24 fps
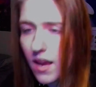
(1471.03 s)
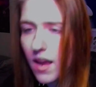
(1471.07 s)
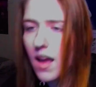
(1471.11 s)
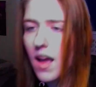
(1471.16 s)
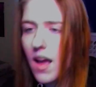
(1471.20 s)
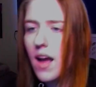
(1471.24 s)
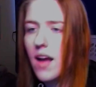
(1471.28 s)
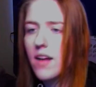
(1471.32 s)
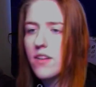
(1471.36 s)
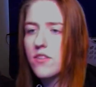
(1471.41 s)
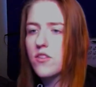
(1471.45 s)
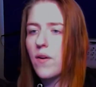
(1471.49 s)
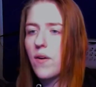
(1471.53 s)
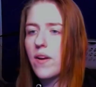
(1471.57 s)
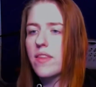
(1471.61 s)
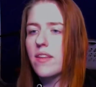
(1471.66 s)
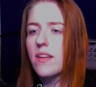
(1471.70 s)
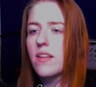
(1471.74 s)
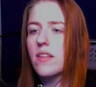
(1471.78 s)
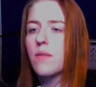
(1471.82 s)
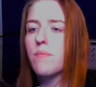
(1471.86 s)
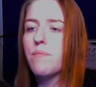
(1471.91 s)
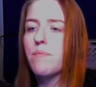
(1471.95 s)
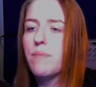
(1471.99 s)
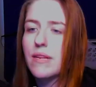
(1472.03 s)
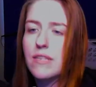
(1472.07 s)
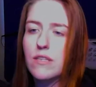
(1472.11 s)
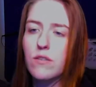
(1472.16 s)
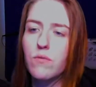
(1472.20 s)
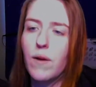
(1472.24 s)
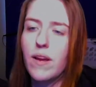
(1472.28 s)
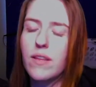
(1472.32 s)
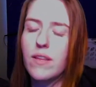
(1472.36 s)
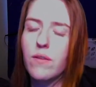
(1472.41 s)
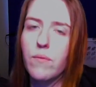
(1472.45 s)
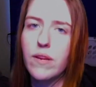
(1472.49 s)
And so I think the best way
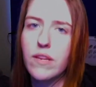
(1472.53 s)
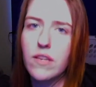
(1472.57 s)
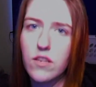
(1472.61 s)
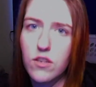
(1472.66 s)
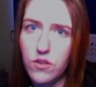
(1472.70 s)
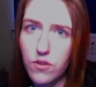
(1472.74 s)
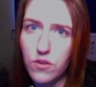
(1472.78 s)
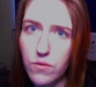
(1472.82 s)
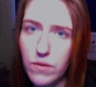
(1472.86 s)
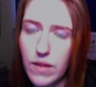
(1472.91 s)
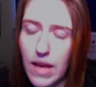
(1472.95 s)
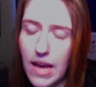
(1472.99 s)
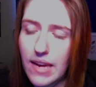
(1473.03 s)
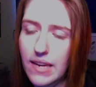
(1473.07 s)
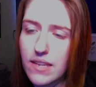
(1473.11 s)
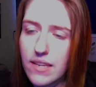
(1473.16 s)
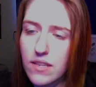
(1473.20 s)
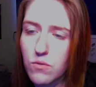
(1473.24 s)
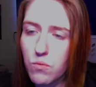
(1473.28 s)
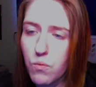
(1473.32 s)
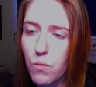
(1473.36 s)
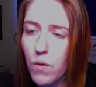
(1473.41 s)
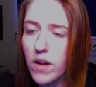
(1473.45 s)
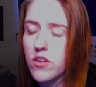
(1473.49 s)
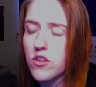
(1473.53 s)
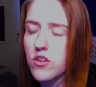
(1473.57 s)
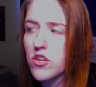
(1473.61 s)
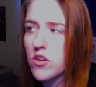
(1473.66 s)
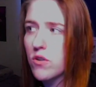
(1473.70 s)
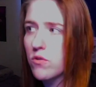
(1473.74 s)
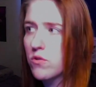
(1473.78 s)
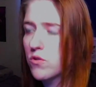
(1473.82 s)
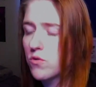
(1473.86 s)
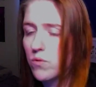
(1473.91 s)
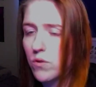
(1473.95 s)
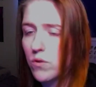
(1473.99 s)
that we can do that is, one, show
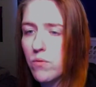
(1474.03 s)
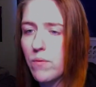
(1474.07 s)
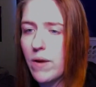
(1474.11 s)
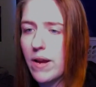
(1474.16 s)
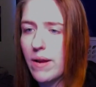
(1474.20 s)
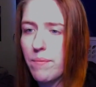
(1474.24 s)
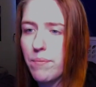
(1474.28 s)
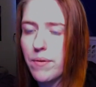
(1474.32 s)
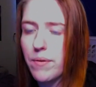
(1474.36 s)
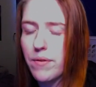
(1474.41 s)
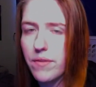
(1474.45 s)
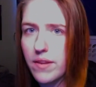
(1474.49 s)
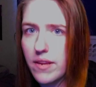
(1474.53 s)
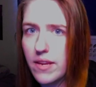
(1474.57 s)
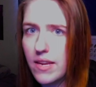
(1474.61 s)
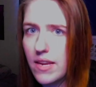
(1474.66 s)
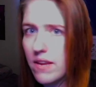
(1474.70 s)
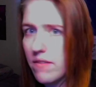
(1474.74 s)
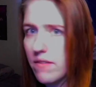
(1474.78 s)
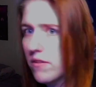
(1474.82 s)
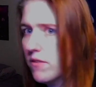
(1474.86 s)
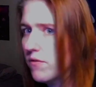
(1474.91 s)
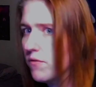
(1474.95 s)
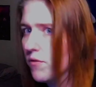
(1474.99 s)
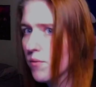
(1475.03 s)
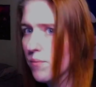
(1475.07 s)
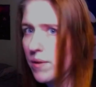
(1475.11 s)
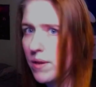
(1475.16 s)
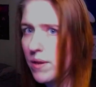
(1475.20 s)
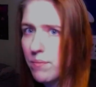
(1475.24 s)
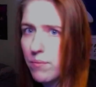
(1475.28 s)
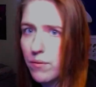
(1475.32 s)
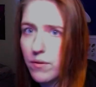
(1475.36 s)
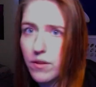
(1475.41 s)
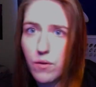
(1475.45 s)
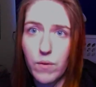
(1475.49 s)
true empathy, even for people
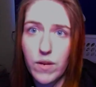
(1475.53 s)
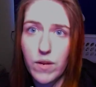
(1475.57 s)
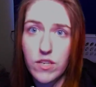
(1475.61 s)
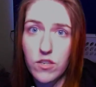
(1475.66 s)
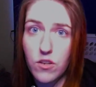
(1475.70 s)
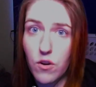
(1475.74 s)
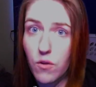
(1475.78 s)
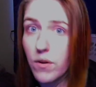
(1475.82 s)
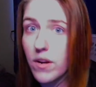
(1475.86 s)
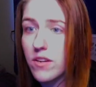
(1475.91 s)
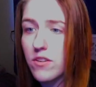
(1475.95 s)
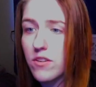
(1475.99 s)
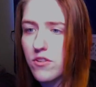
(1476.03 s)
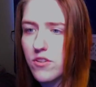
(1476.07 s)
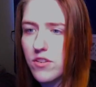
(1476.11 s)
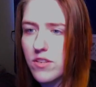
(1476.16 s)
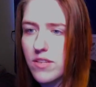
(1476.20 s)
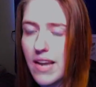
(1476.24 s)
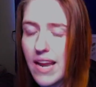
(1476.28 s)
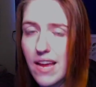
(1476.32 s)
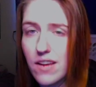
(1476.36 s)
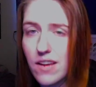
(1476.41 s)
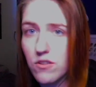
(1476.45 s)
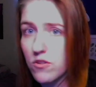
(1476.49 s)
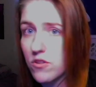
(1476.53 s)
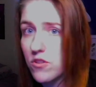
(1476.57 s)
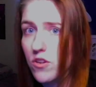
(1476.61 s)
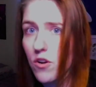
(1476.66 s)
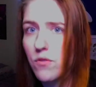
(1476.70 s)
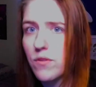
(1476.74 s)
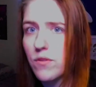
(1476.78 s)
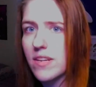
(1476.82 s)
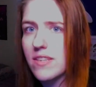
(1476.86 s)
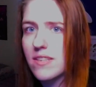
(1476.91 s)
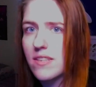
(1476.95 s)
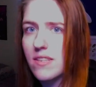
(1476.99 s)
that we don't understand or don't
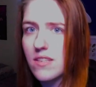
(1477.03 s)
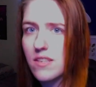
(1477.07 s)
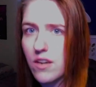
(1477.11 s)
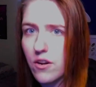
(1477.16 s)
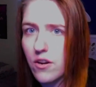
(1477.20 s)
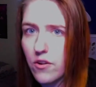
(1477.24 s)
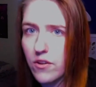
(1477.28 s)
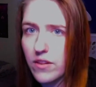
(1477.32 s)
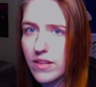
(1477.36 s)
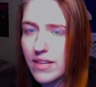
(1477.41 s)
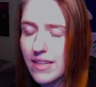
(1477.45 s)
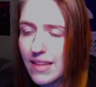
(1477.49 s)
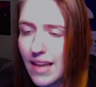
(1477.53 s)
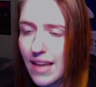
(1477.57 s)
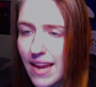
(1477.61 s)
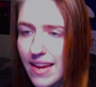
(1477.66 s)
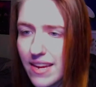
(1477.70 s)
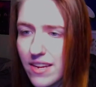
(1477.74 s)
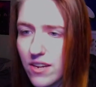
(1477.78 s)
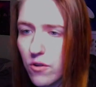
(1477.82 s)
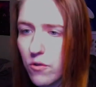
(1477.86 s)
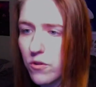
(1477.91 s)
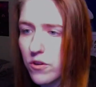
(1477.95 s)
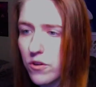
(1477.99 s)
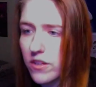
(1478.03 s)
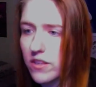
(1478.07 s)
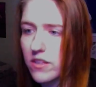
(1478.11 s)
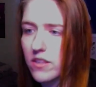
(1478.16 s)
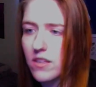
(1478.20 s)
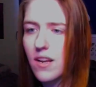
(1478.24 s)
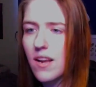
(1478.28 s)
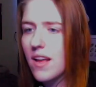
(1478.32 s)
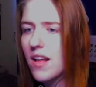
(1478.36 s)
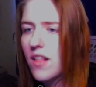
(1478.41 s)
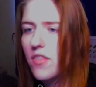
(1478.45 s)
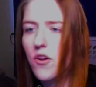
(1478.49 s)
necessarily like or
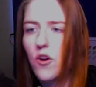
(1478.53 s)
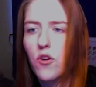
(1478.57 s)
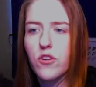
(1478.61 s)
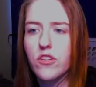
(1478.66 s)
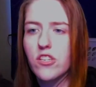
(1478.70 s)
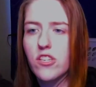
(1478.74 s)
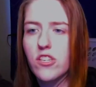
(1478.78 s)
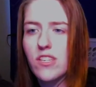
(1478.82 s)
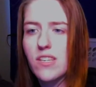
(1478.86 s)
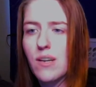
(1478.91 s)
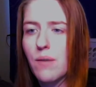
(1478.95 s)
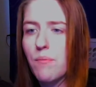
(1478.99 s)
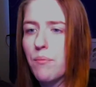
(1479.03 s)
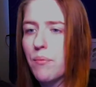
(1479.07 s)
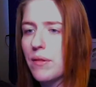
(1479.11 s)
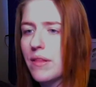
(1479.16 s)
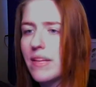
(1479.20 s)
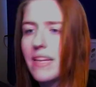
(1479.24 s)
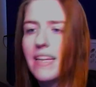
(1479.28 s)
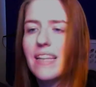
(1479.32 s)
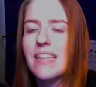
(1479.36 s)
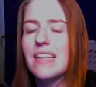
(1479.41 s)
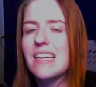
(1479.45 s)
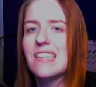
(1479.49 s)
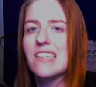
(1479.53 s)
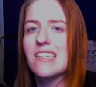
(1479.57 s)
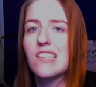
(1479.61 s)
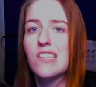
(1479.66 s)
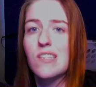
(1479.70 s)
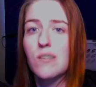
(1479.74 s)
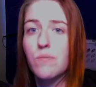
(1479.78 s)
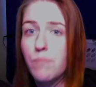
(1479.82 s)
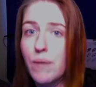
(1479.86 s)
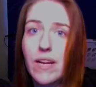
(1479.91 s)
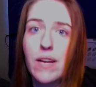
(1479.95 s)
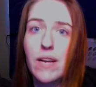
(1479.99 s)
are just completely
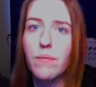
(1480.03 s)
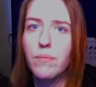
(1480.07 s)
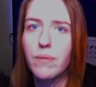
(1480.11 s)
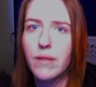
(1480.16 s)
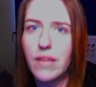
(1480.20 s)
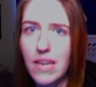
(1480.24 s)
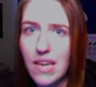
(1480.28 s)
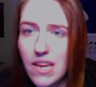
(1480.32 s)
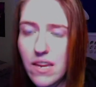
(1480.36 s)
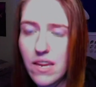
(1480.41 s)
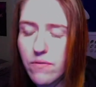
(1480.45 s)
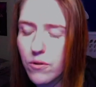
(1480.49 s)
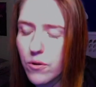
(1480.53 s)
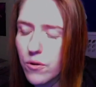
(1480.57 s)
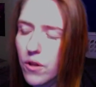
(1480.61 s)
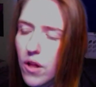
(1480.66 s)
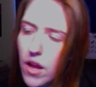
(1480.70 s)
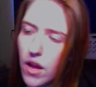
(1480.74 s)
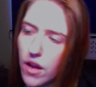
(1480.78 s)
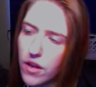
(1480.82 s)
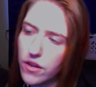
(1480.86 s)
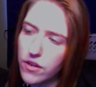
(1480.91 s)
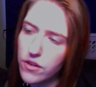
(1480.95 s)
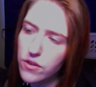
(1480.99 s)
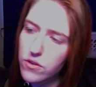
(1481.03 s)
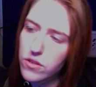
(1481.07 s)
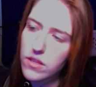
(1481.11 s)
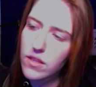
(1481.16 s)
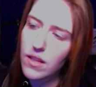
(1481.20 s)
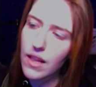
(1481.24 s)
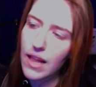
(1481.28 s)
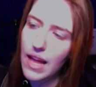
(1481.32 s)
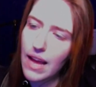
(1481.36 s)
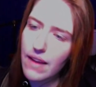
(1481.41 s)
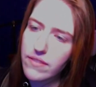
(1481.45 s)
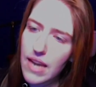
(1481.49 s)
despicably evil. You still
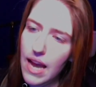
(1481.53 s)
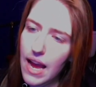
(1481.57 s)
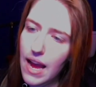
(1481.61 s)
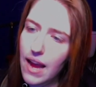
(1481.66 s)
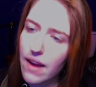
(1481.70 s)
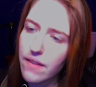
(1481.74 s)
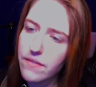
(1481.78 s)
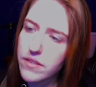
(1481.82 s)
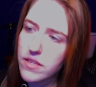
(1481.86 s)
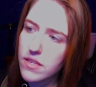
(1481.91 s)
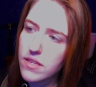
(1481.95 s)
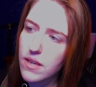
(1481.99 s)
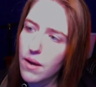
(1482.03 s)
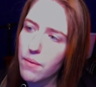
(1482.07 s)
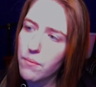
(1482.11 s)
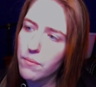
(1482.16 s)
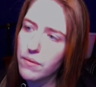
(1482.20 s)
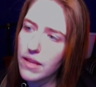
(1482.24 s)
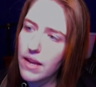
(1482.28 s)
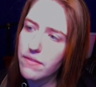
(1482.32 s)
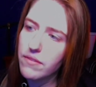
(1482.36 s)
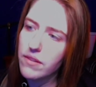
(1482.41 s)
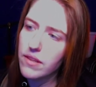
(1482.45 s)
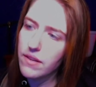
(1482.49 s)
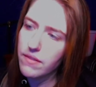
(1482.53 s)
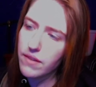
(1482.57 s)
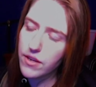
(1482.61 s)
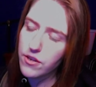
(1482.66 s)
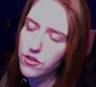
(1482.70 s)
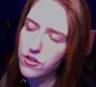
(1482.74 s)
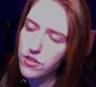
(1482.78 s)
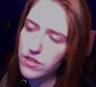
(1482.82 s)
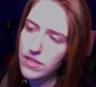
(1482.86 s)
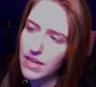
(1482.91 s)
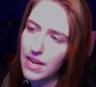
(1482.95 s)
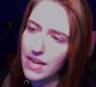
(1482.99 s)
have to have some level of
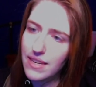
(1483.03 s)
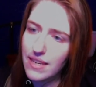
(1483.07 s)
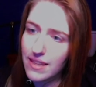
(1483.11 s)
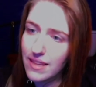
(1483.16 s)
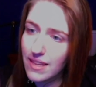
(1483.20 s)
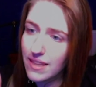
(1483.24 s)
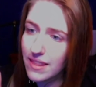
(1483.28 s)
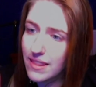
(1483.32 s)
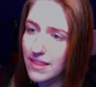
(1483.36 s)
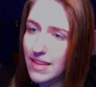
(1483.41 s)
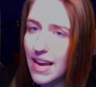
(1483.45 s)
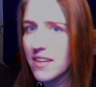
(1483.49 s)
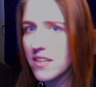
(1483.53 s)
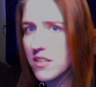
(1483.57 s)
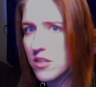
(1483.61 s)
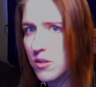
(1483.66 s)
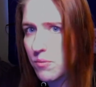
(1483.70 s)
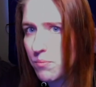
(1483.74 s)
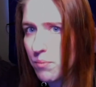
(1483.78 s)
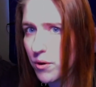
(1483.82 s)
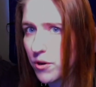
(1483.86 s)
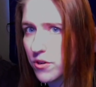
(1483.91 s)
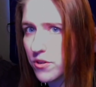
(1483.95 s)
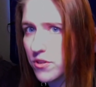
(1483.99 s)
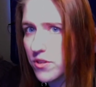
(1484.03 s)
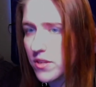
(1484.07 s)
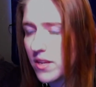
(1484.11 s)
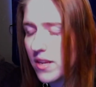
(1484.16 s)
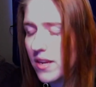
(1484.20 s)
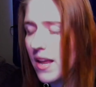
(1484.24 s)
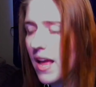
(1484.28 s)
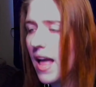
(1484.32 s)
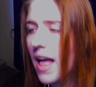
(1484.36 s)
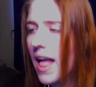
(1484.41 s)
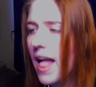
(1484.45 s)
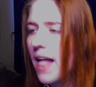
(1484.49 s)
understanding that that is a person
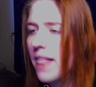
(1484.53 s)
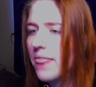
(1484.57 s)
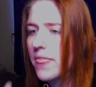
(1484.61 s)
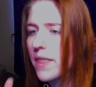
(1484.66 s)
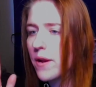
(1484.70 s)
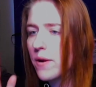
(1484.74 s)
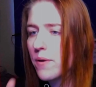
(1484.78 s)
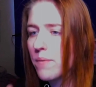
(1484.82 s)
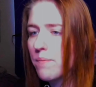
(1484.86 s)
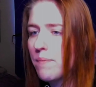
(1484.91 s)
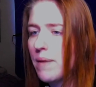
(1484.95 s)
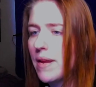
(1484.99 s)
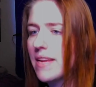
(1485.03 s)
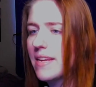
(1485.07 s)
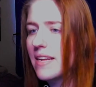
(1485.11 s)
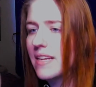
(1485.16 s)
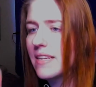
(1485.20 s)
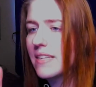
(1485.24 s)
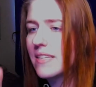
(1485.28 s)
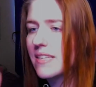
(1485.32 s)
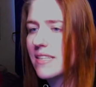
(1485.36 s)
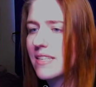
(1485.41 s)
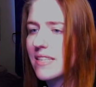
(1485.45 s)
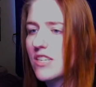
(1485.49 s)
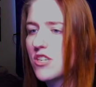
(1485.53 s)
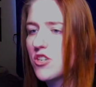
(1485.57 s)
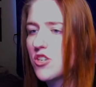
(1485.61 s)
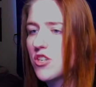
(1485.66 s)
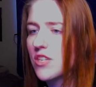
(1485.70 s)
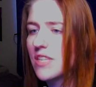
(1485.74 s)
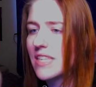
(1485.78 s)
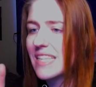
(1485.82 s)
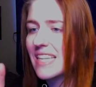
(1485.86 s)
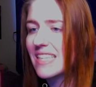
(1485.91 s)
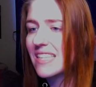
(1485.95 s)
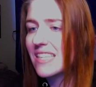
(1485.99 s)
and they are making decisions
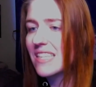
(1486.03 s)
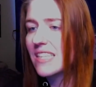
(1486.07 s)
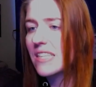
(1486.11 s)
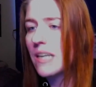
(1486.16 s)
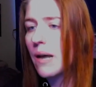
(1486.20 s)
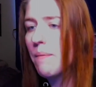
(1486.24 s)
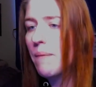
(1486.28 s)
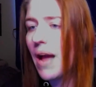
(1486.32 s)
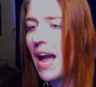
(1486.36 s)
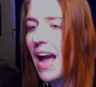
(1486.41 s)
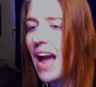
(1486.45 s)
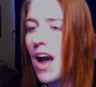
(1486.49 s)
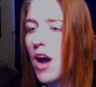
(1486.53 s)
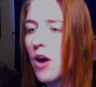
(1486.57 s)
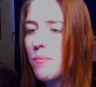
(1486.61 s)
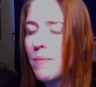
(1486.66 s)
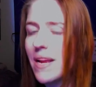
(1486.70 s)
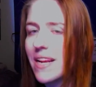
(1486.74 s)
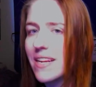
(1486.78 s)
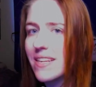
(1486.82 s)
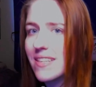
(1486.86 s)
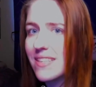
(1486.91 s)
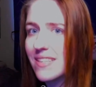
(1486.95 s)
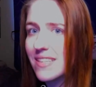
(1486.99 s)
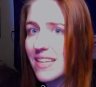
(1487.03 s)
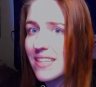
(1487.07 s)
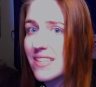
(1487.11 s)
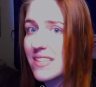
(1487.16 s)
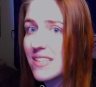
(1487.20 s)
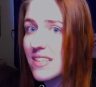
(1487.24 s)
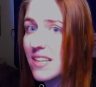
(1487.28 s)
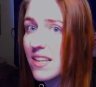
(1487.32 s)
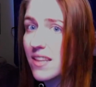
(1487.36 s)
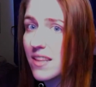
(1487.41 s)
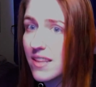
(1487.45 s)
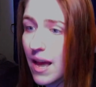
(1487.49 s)
that somehow make sense to
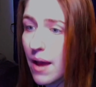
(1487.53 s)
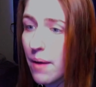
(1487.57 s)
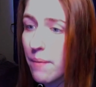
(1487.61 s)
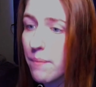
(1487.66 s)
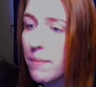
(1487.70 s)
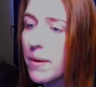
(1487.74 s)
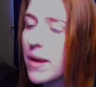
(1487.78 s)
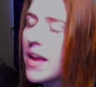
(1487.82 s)
them.